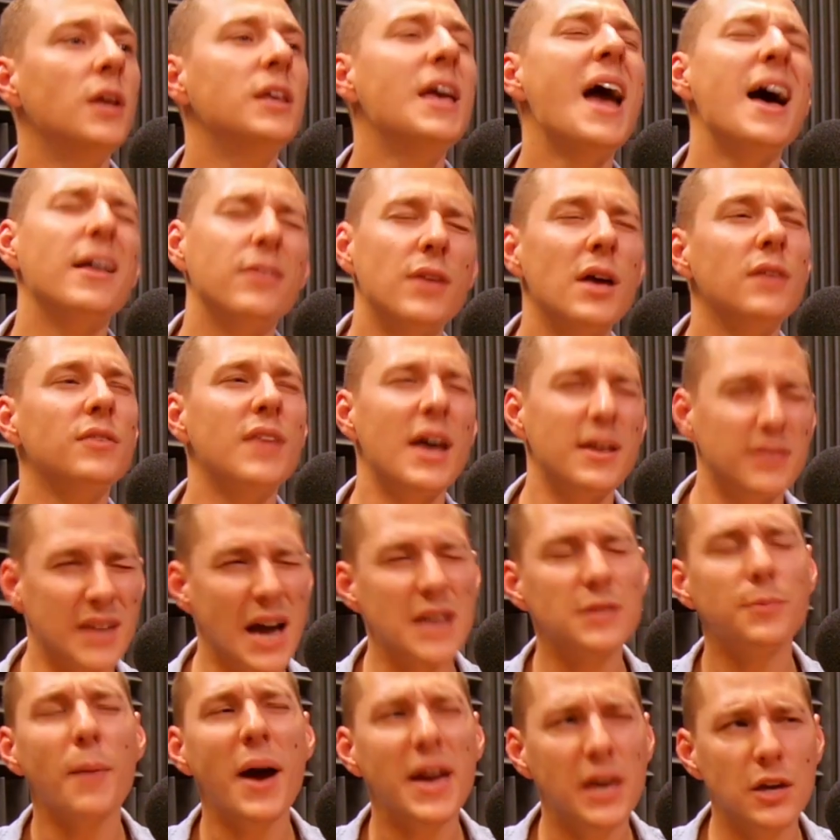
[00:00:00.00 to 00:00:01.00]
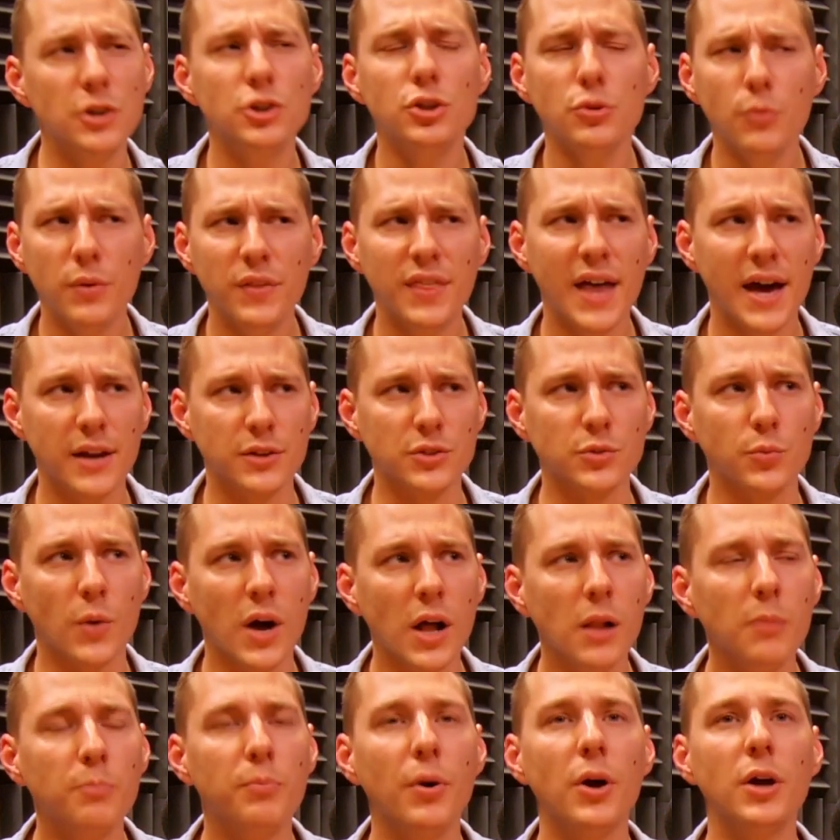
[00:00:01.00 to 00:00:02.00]
Yeah, that's my issue with that as
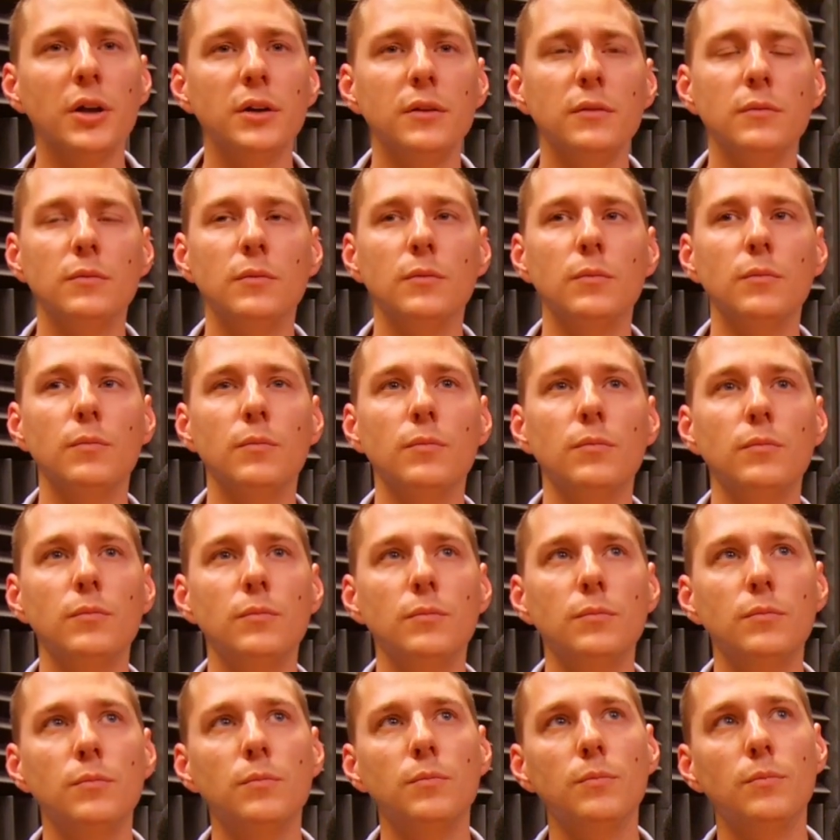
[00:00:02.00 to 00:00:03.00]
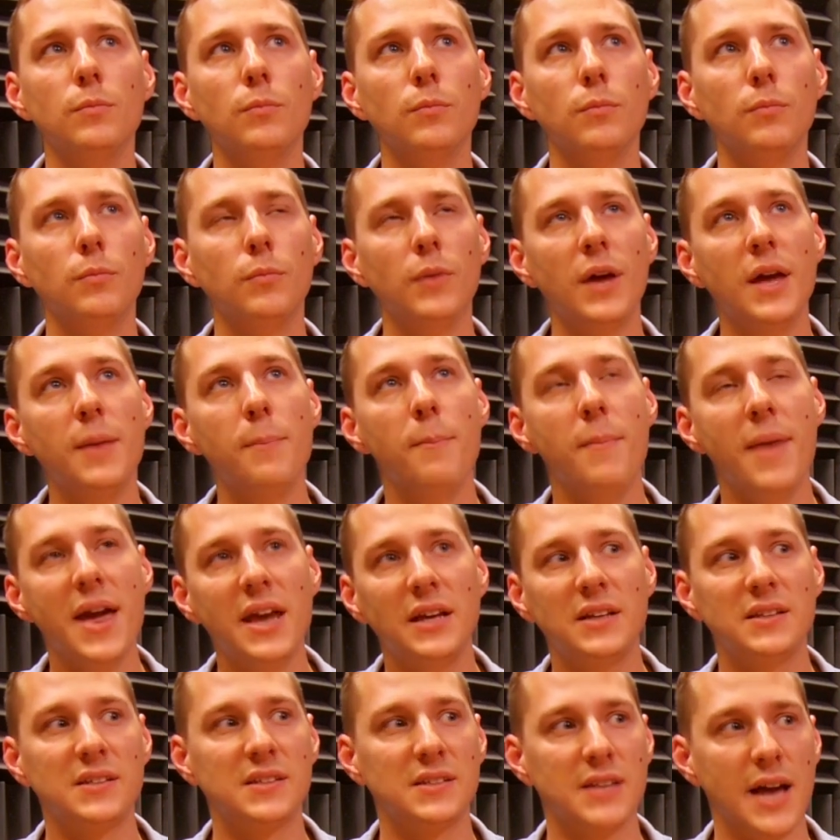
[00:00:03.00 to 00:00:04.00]
well. But it
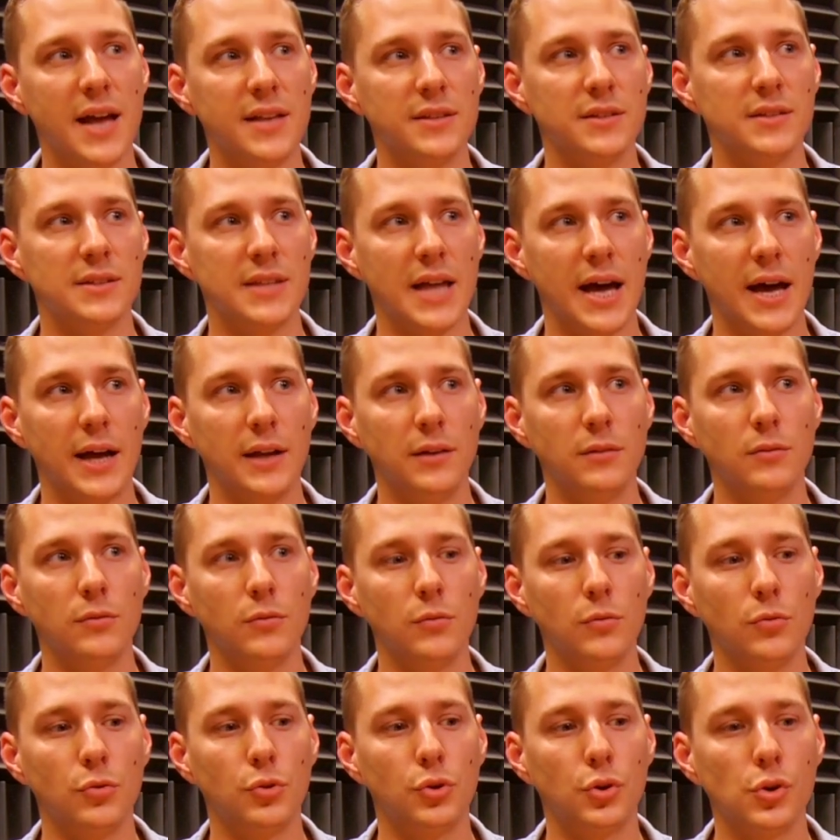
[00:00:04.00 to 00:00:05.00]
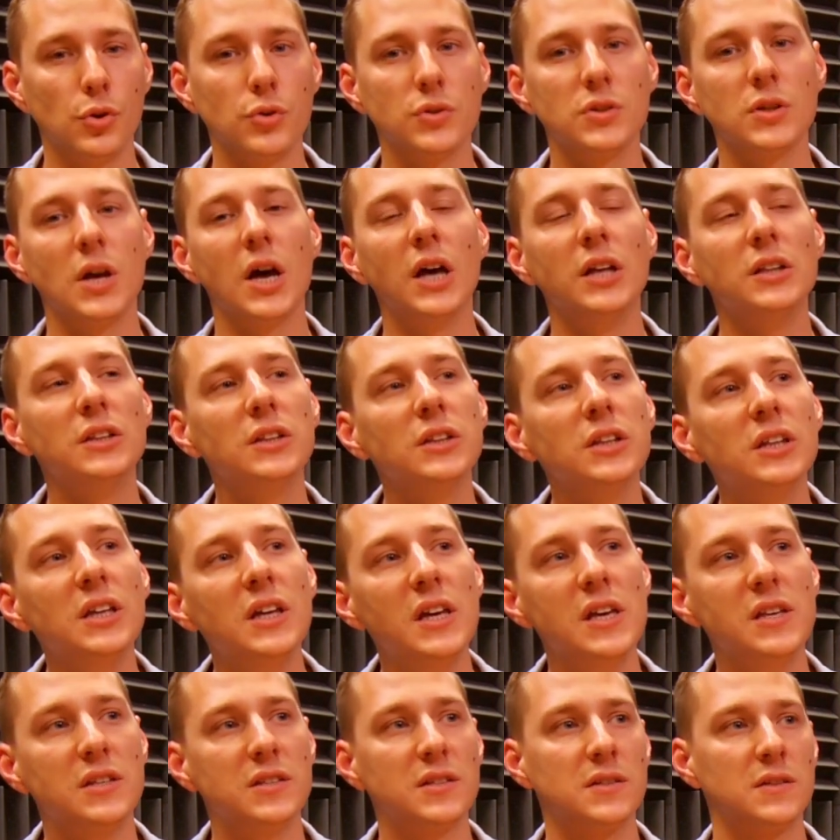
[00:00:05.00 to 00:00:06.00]
makes sense that there's at
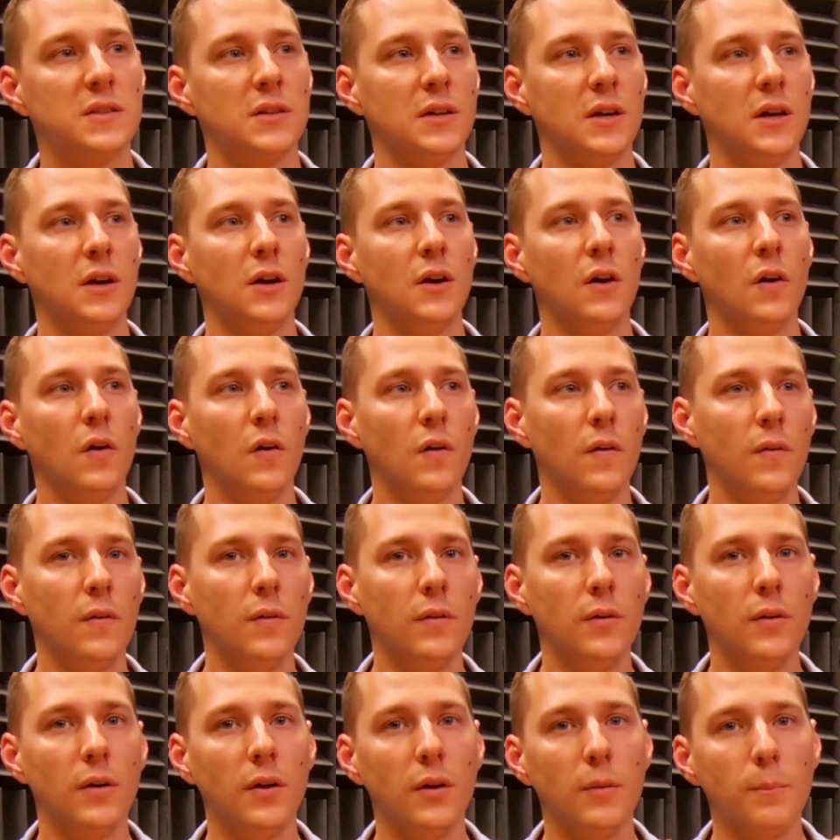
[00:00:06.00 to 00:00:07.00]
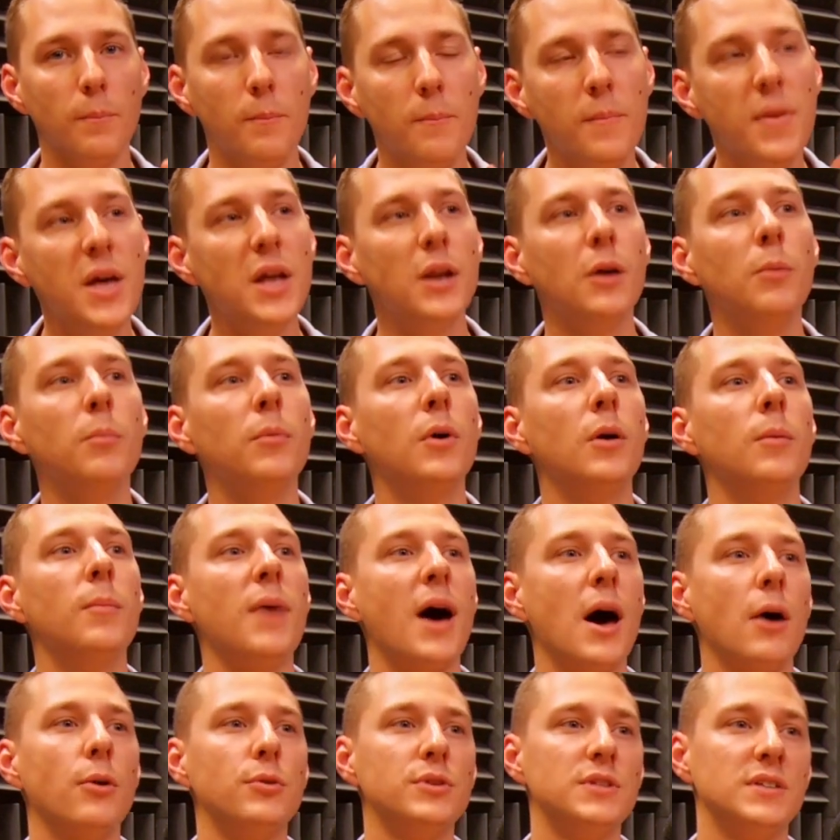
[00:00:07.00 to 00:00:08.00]
least minimum,
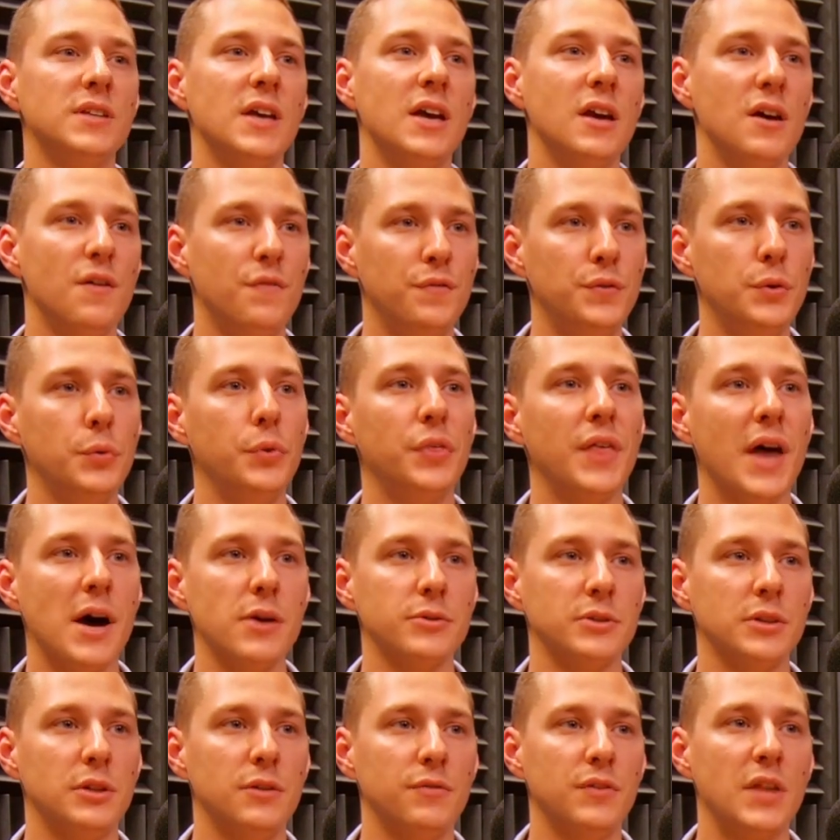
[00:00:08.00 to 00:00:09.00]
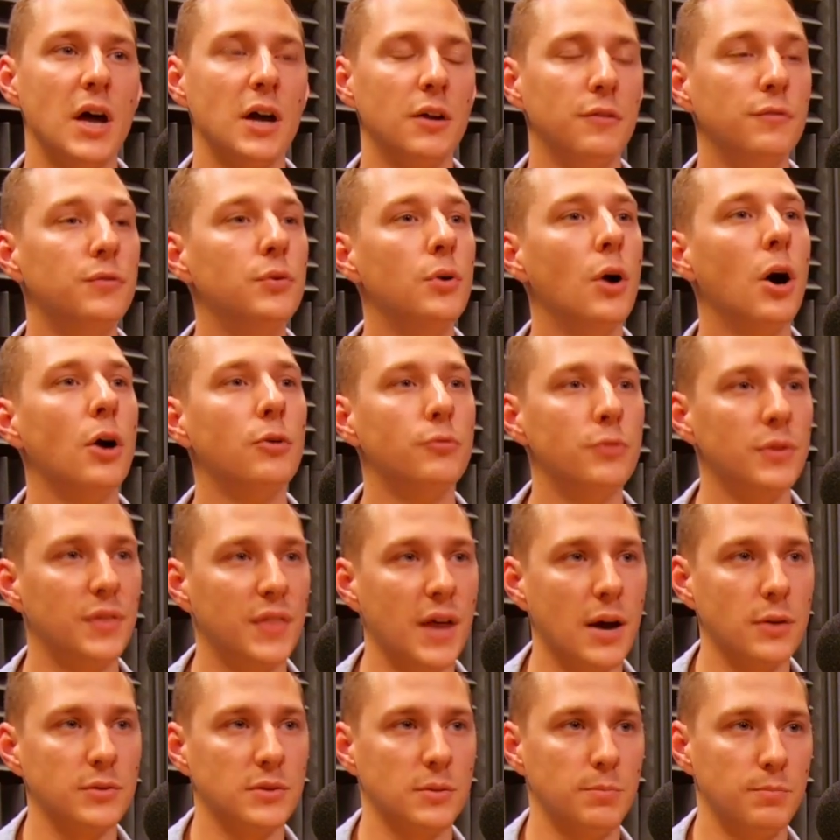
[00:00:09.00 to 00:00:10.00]
I would say, a few thousand, if not a few
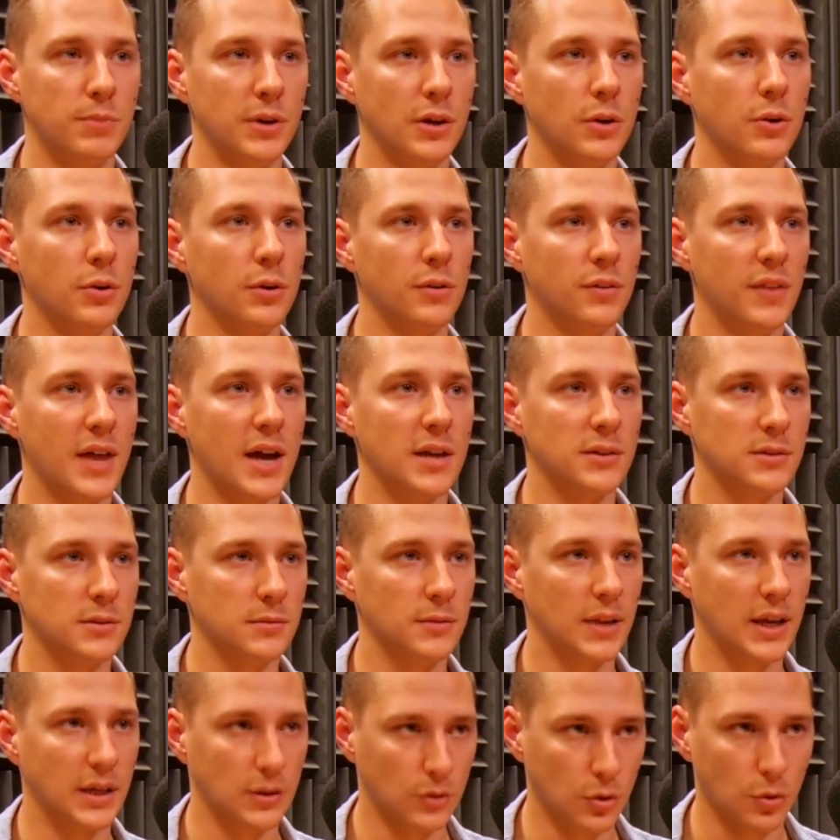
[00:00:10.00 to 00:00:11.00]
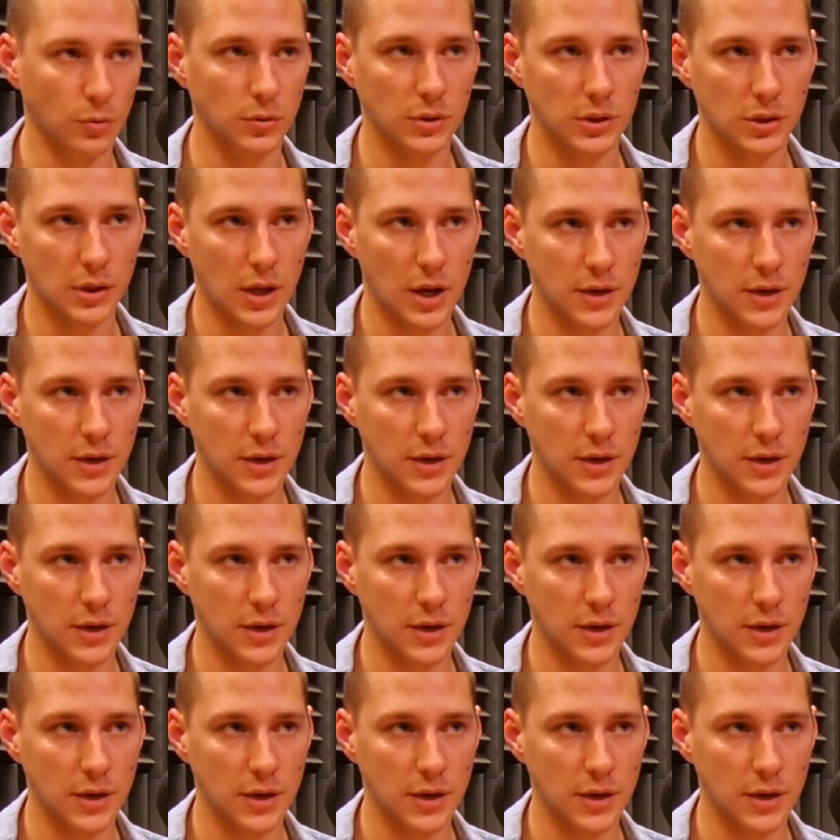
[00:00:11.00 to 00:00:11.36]
100,000 Bitcoin that's like totally lost.